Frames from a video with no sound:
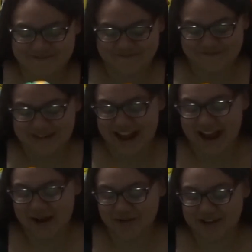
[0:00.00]

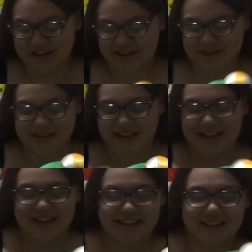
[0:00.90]
now, you know,
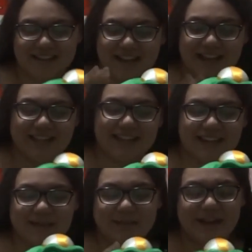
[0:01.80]
I
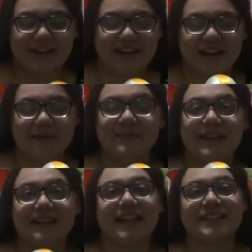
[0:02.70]
think about it and I'm
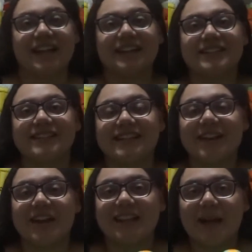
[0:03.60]
like, that's actually
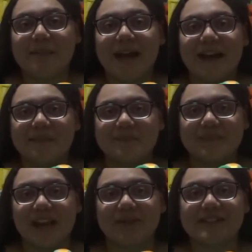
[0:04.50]
not that bad.
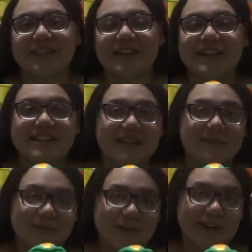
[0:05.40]
That was very cheap
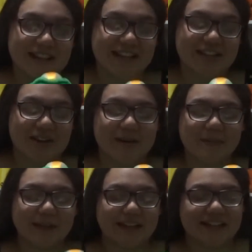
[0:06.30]
for this certain
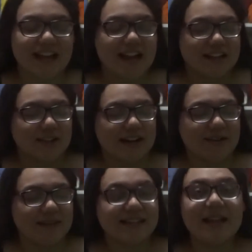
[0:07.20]
plush. So
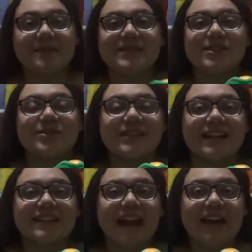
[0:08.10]
anyways, I'm so
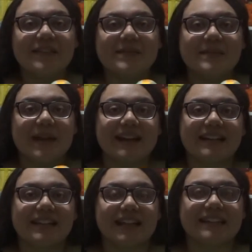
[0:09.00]
glad to have him in my
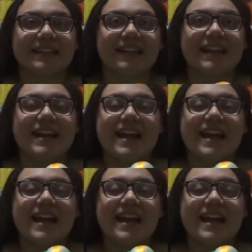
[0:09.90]
collection.